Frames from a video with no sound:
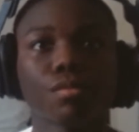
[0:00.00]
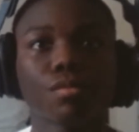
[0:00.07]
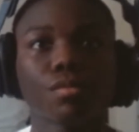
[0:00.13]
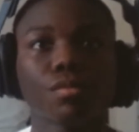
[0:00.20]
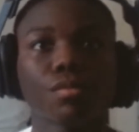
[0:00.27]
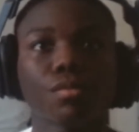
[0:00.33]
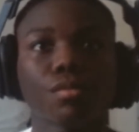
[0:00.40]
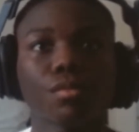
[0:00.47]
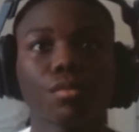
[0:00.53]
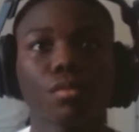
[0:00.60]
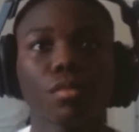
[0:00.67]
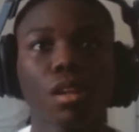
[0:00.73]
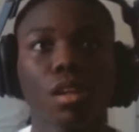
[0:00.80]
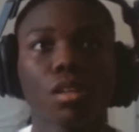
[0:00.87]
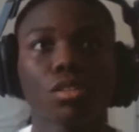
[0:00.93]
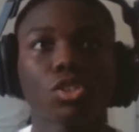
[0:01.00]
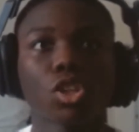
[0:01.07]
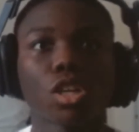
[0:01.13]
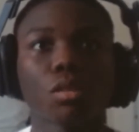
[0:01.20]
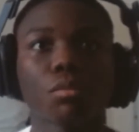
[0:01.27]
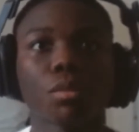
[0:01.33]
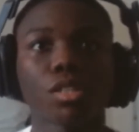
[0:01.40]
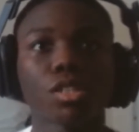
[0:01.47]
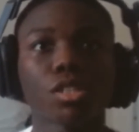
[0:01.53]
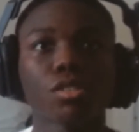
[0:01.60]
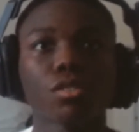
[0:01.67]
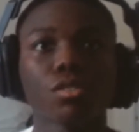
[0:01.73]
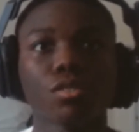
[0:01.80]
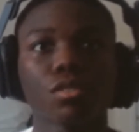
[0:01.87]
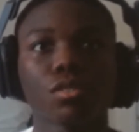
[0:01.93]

Nobody open. Manziel starts scrambling.